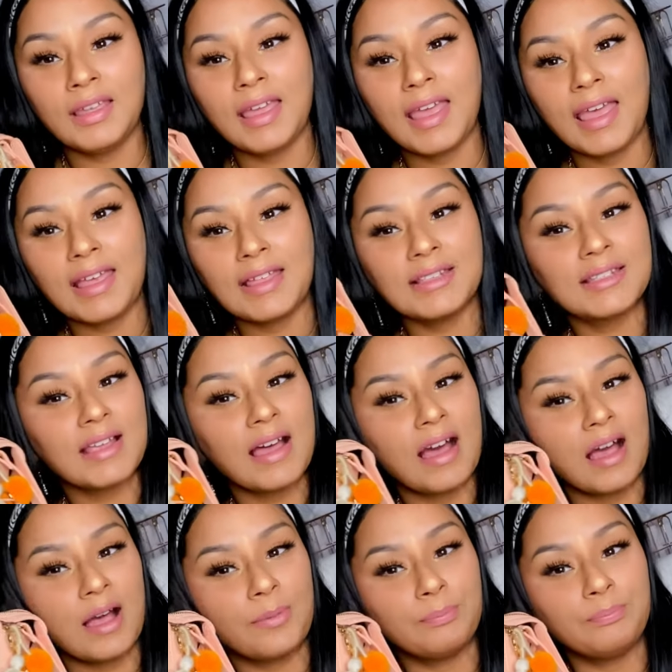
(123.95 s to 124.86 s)
And
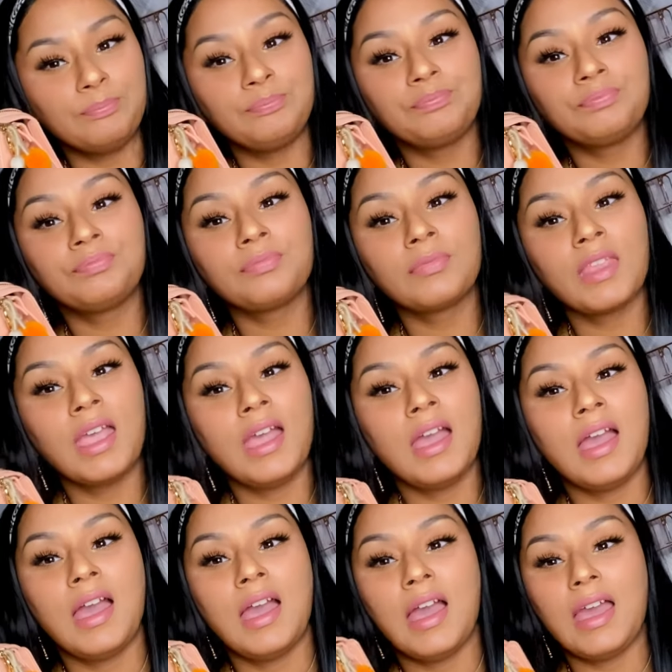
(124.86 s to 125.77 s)
um,
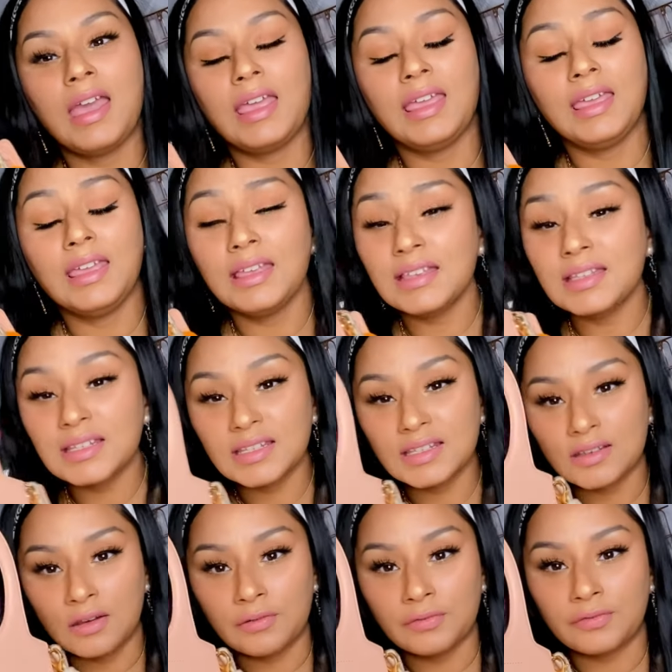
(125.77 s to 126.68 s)
it is
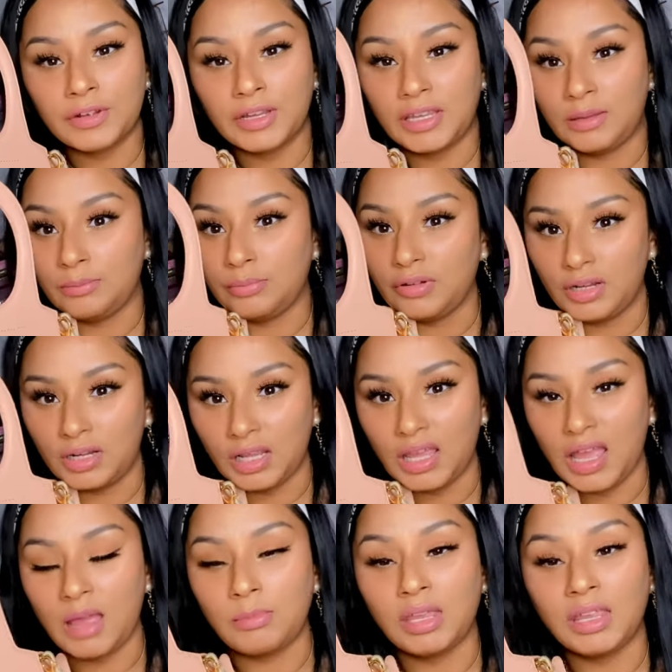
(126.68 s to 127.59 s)
so freaking
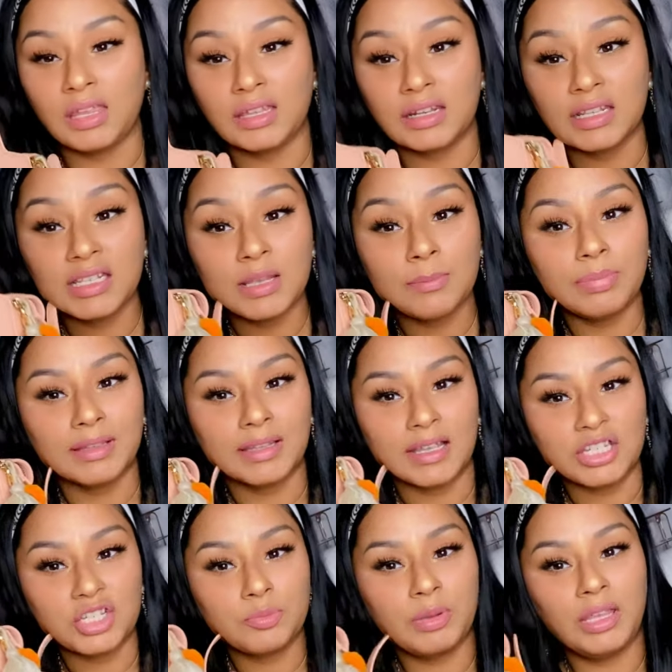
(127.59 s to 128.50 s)
pretty. I mean, it is a
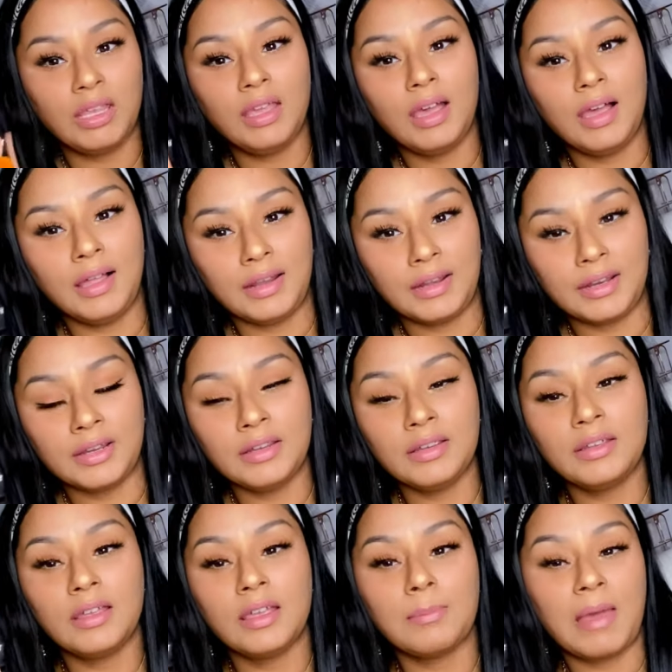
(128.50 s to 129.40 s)
blush pink color,
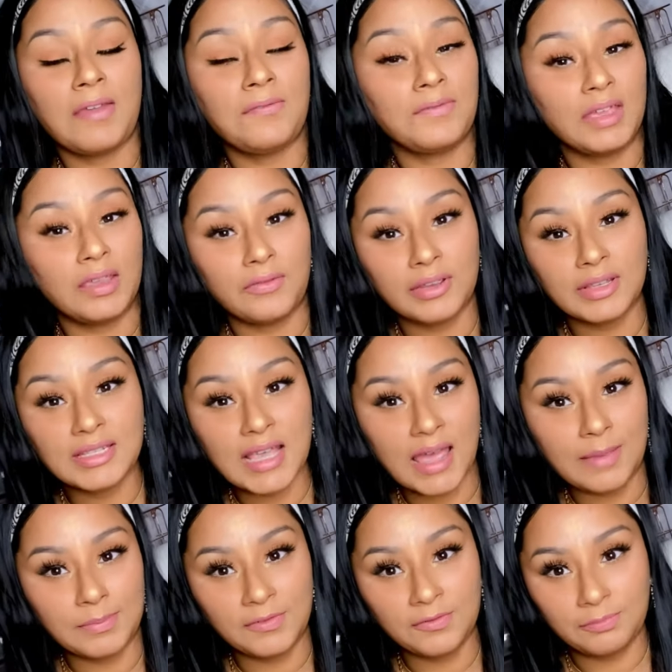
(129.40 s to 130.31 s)
my favorite
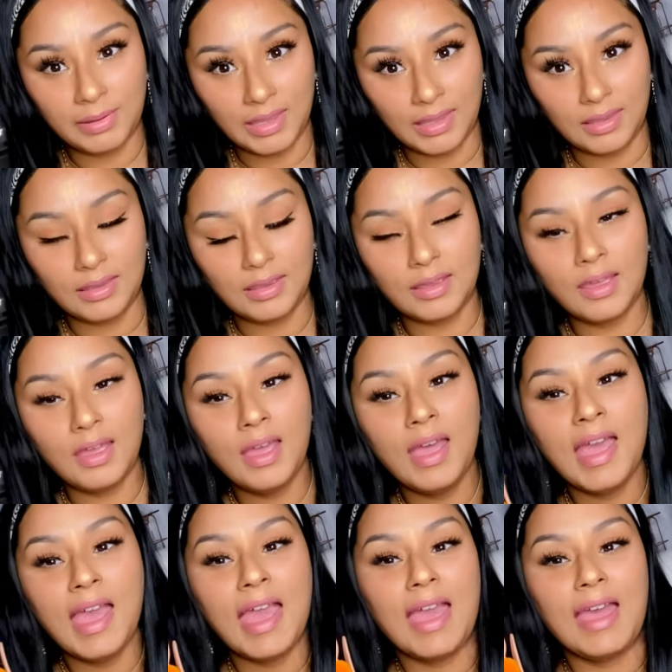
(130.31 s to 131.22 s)
type of pink.
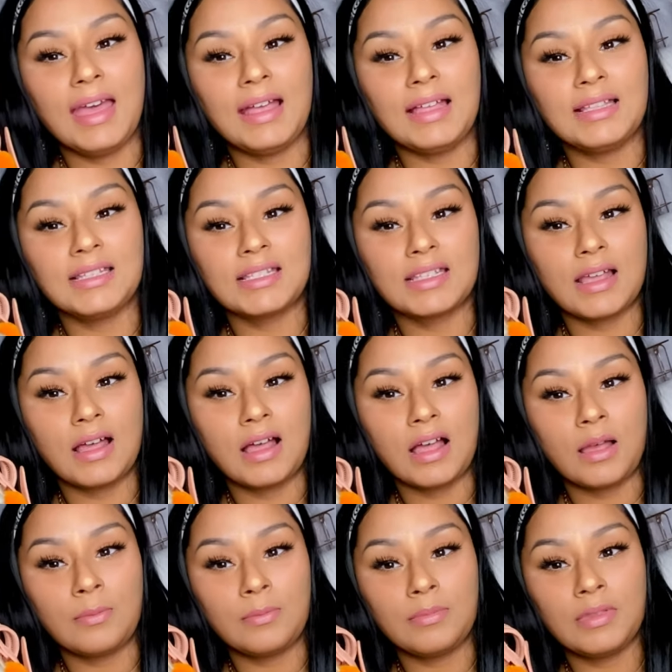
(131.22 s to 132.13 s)
And
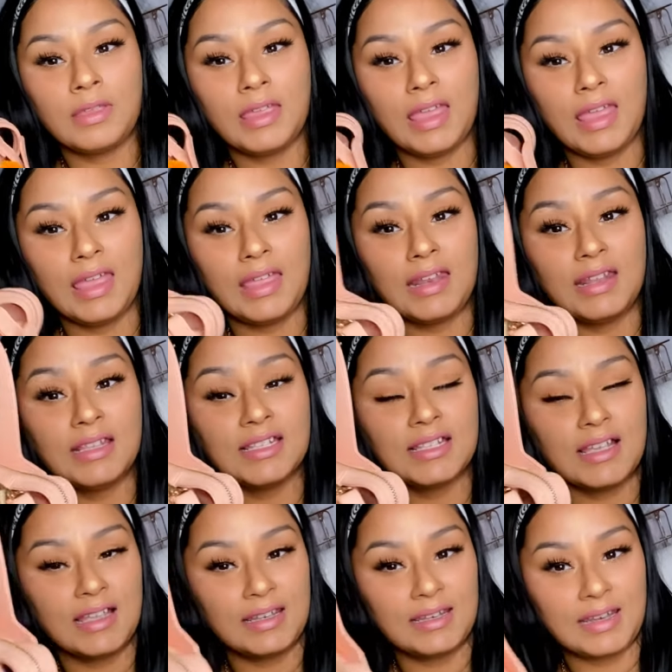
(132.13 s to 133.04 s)
um, it is
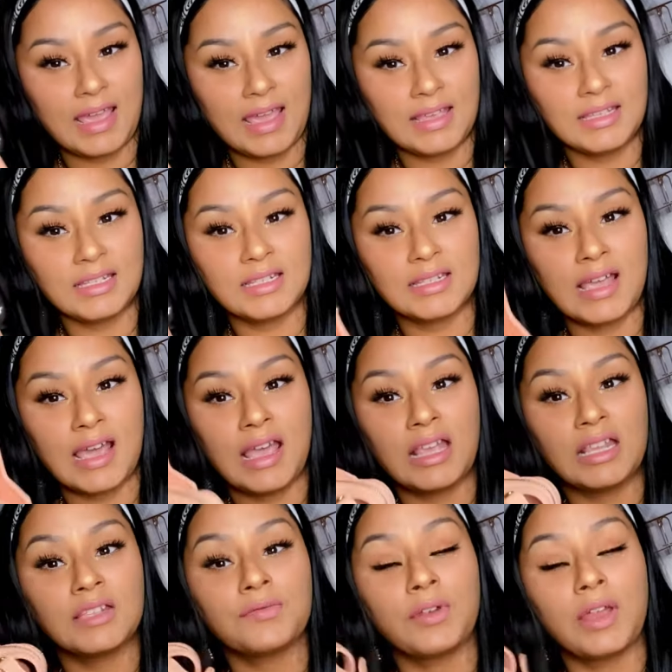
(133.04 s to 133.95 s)
a nice
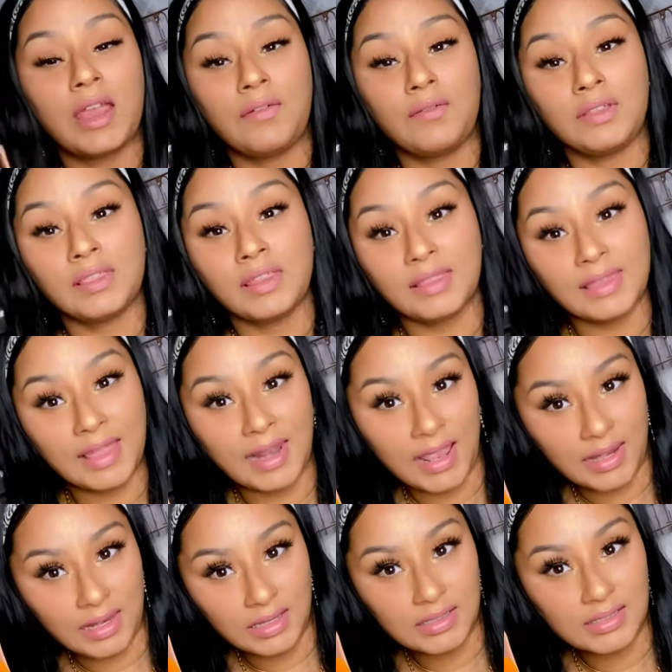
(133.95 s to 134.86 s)
size for everything that
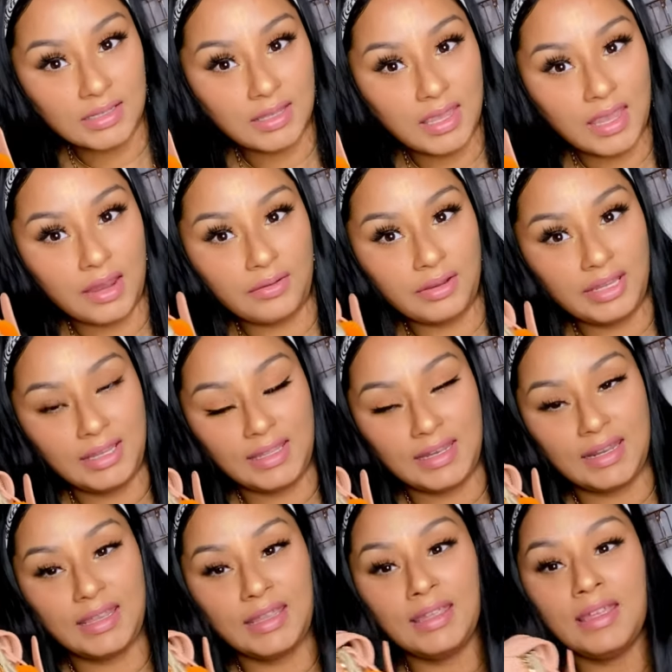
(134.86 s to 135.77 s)
I need to carry
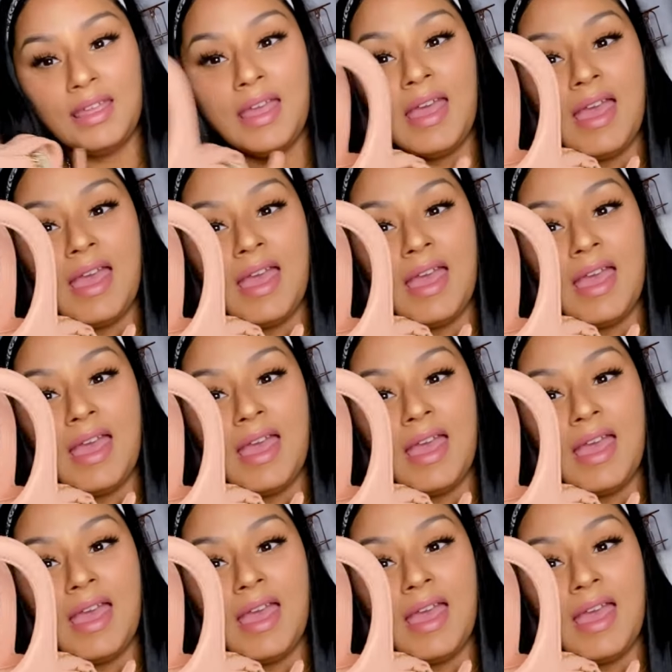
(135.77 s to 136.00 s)
in it.